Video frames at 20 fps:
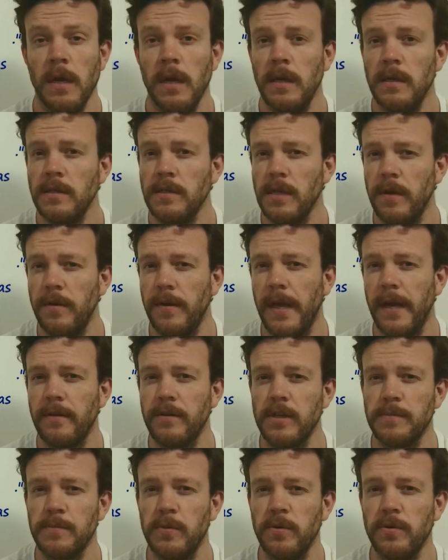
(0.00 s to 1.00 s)
So now
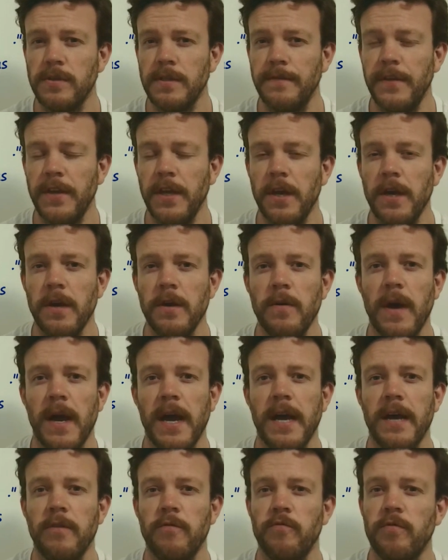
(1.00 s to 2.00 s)
just pause the video
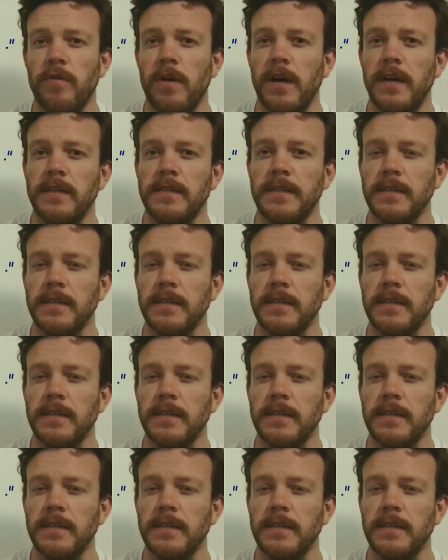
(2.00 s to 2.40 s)
and write,